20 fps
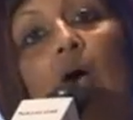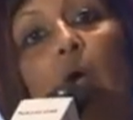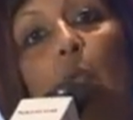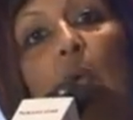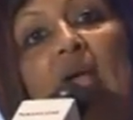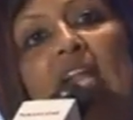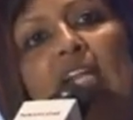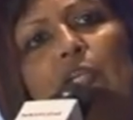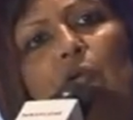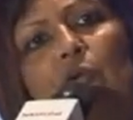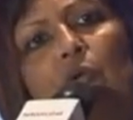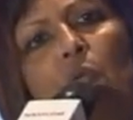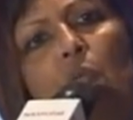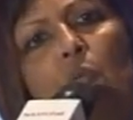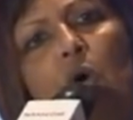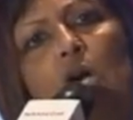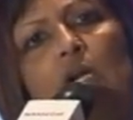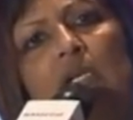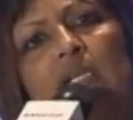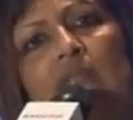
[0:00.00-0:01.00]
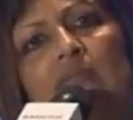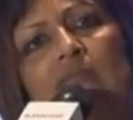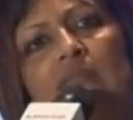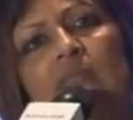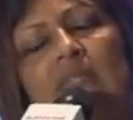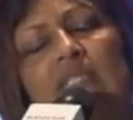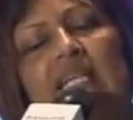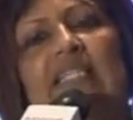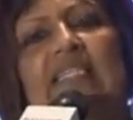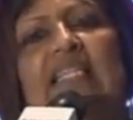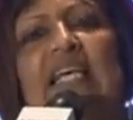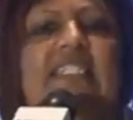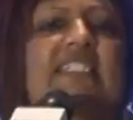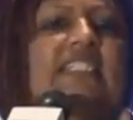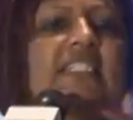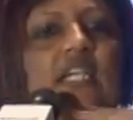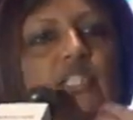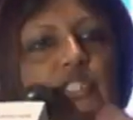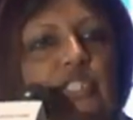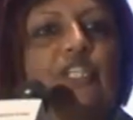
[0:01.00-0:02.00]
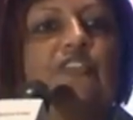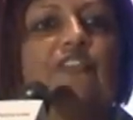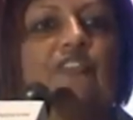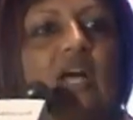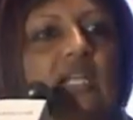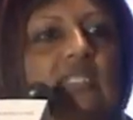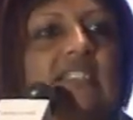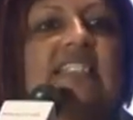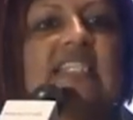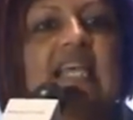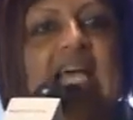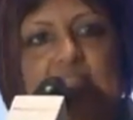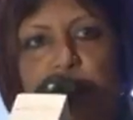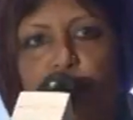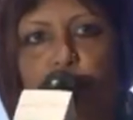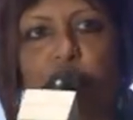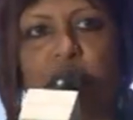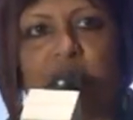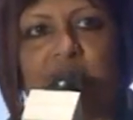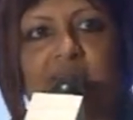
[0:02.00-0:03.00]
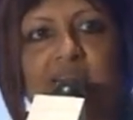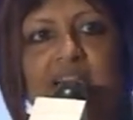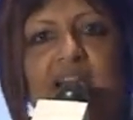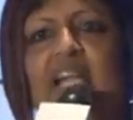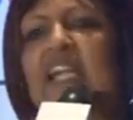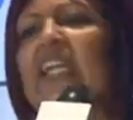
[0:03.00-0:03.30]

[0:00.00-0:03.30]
Well, you know what? That's such a transaction.